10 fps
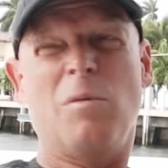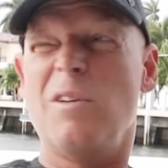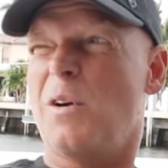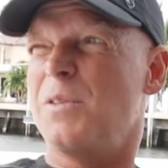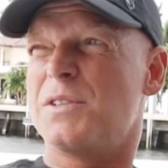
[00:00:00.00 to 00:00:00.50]

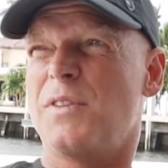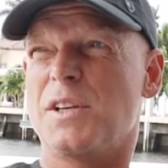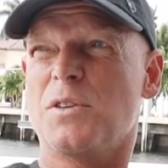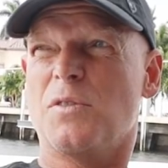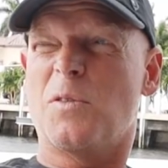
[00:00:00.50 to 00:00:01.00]
We've owned this
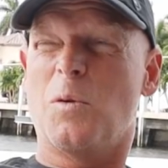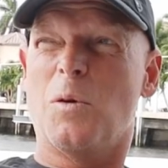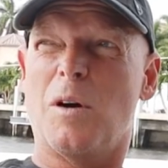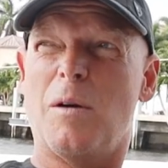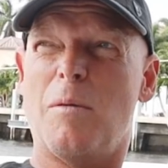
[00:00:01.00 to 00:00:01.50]
vessel
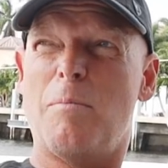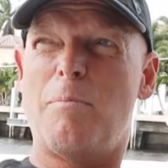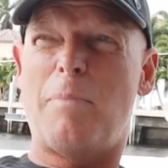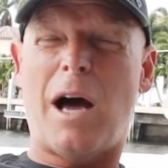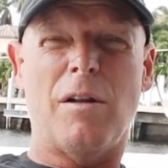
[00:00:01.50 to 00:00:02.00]
for
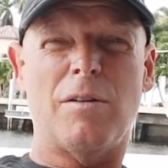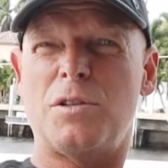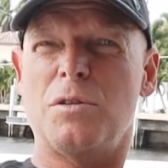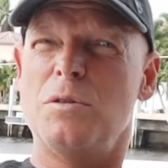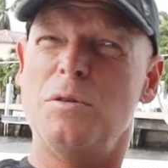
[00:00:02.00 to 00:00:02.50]
about
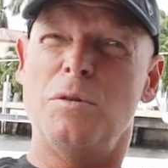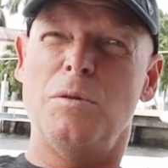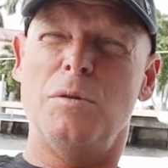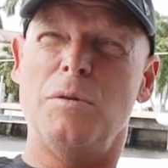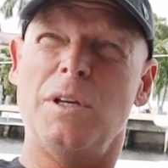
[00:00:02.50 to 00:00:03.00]

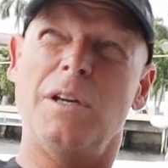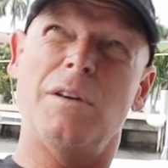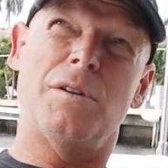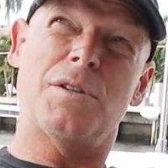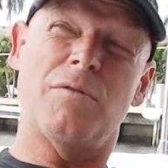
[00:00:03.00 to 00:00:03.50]
2
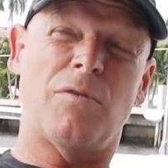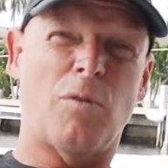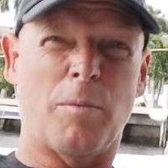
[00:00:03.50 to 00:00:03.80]
years and 4